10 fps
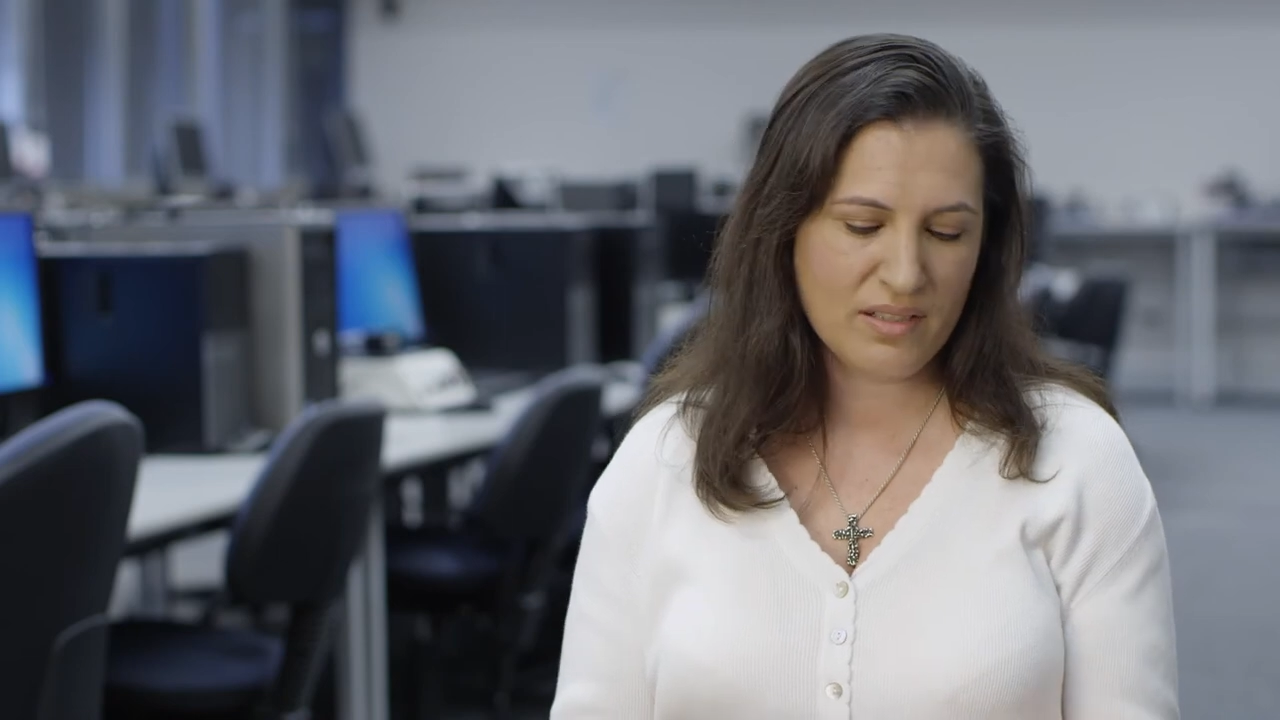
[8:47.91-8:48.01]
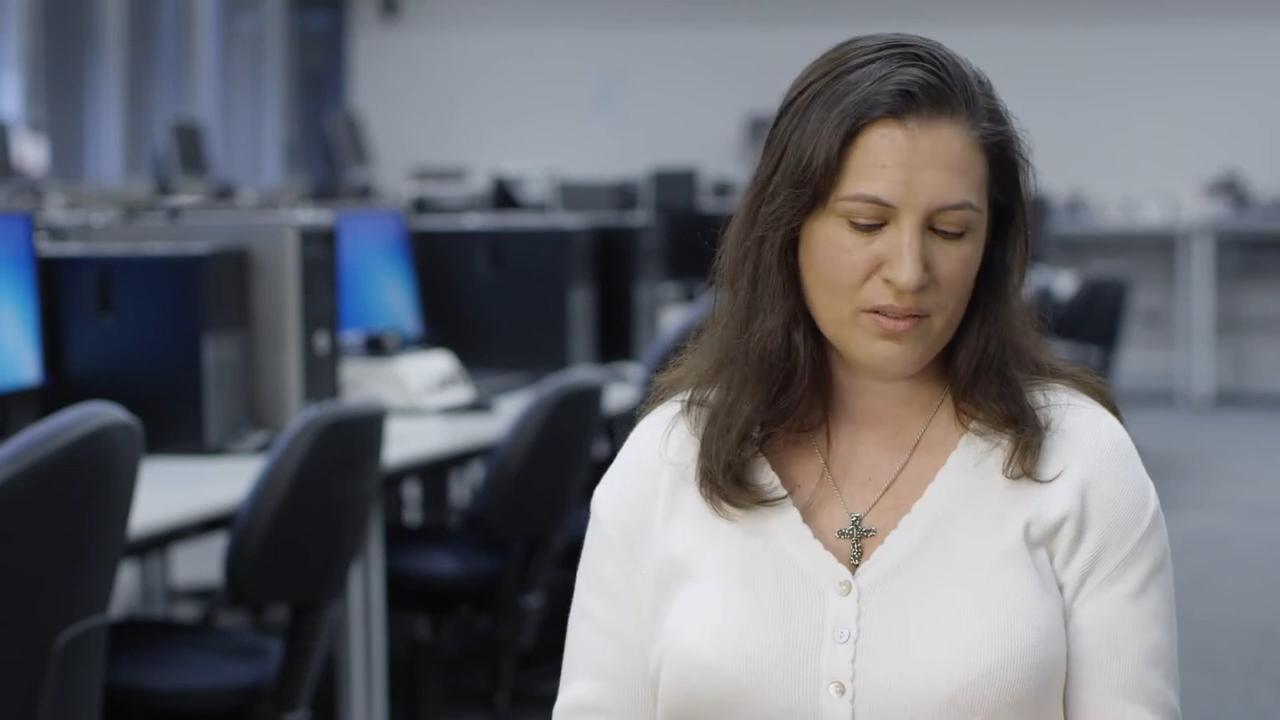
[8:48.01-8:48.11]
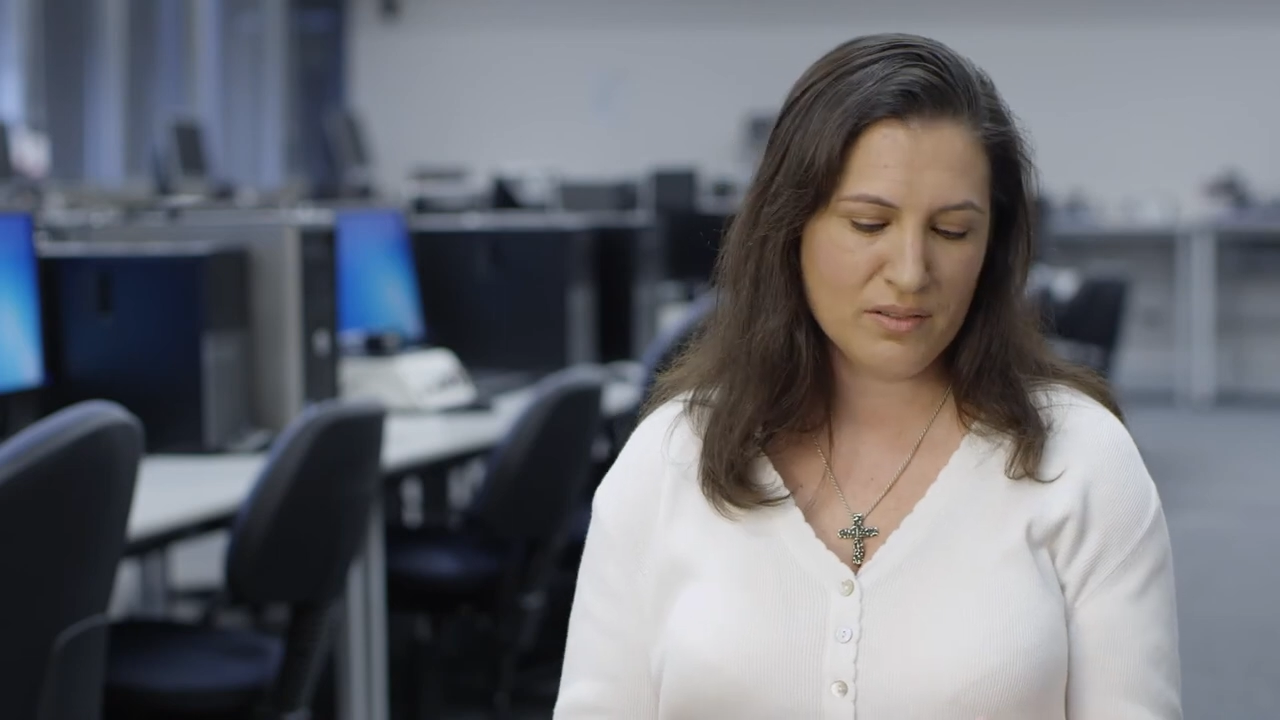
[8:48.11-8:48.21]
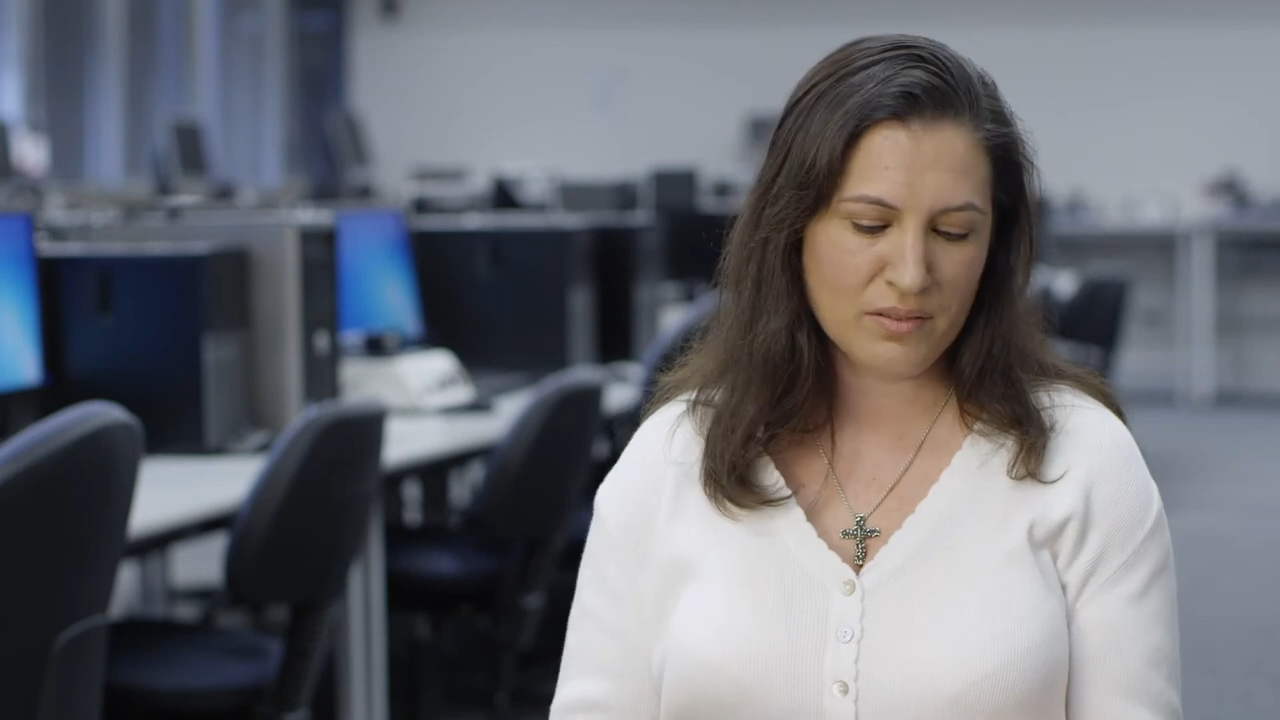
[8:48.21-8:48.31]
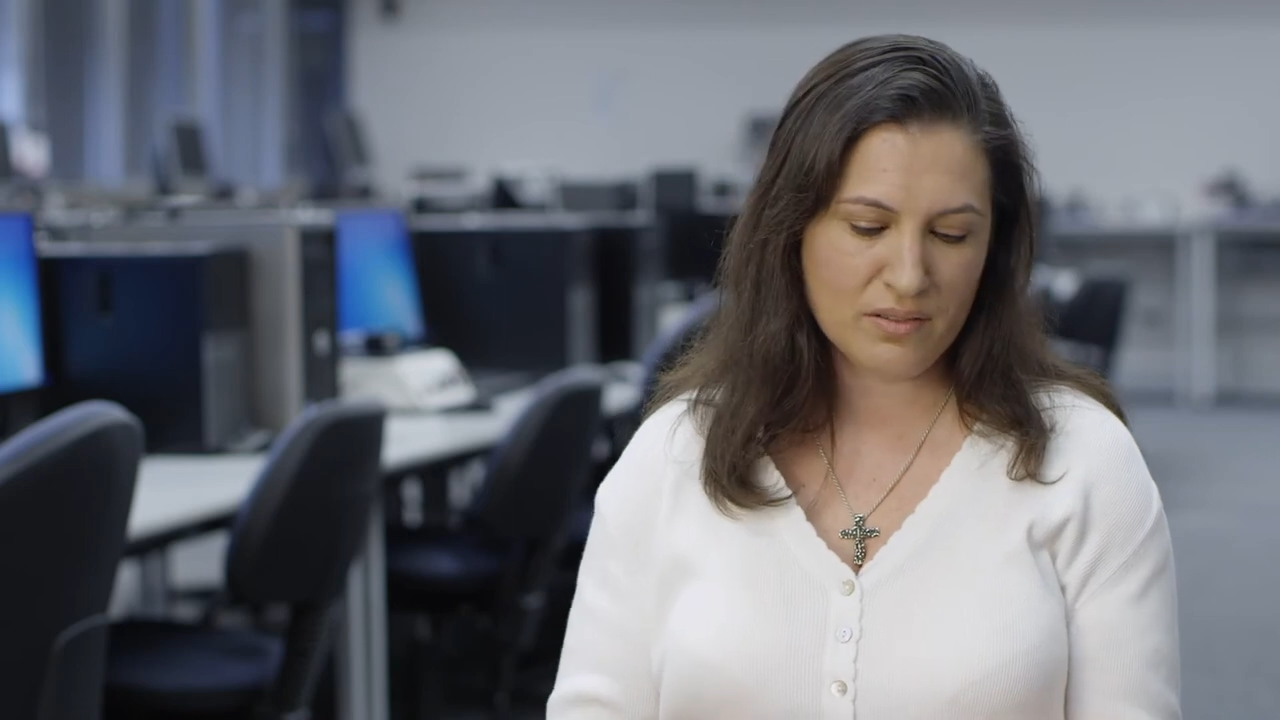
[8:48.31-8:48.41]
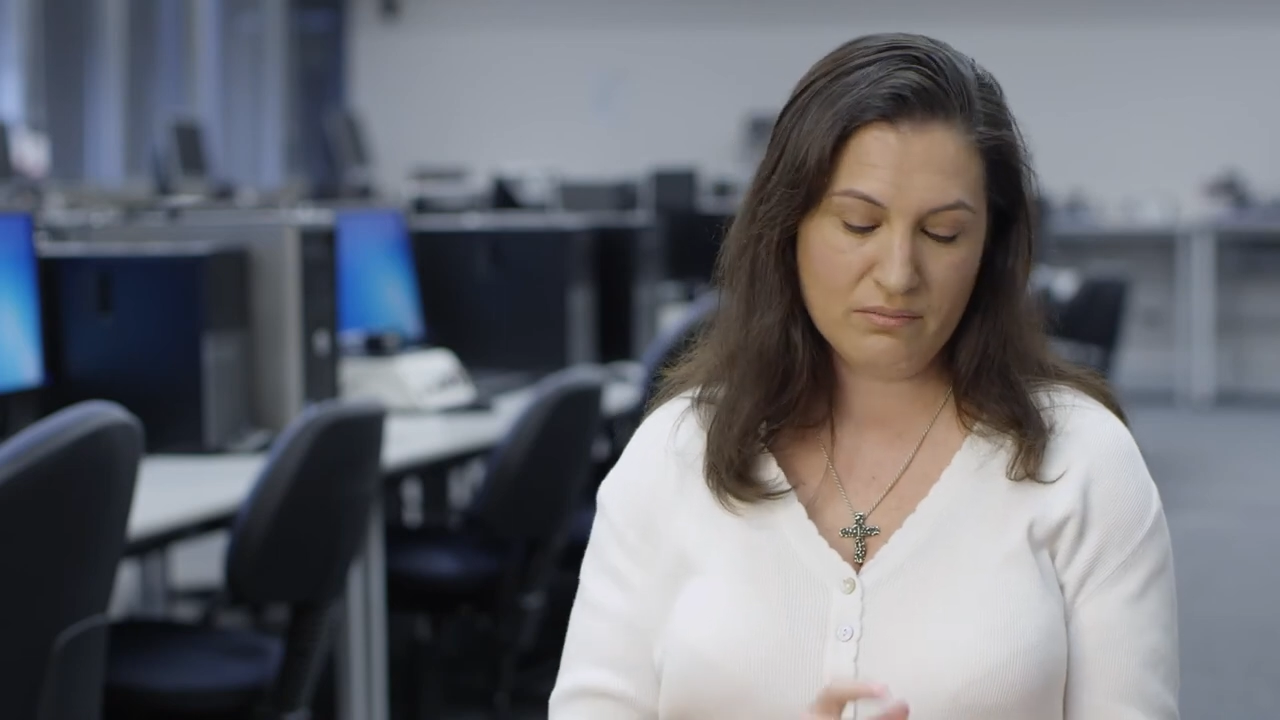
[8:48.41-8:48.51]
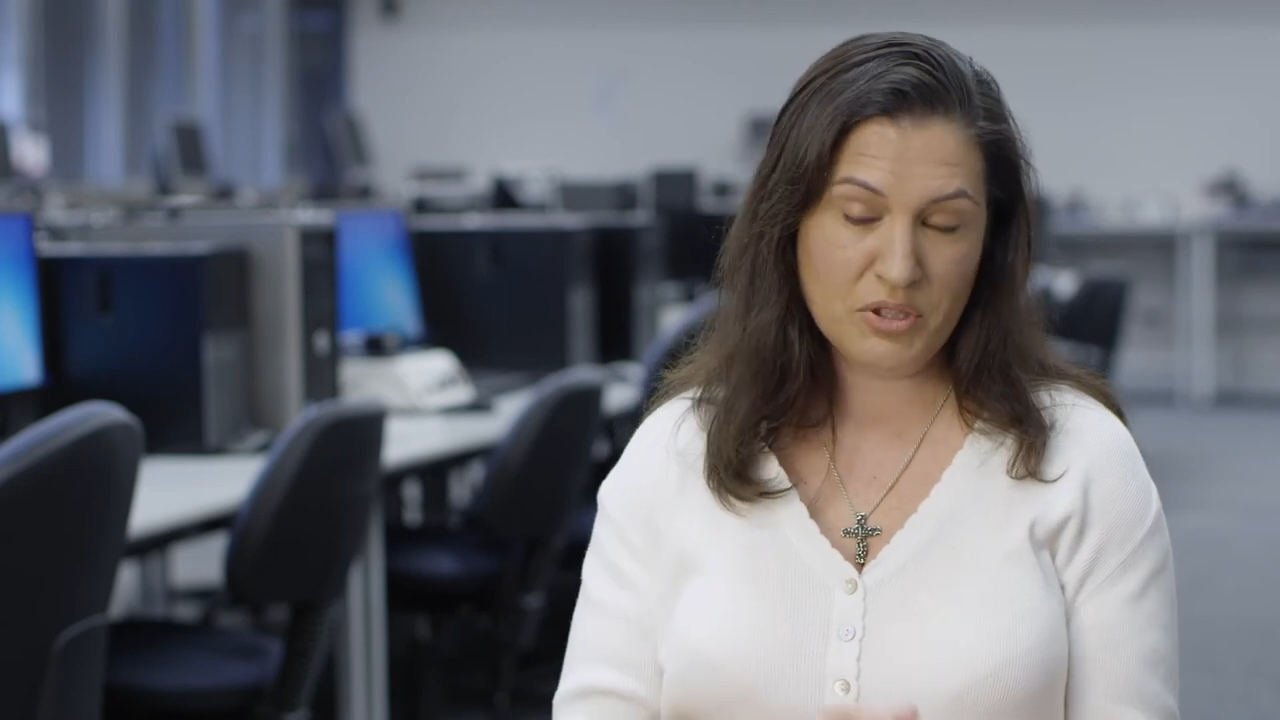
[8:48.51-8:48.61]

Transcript: get on your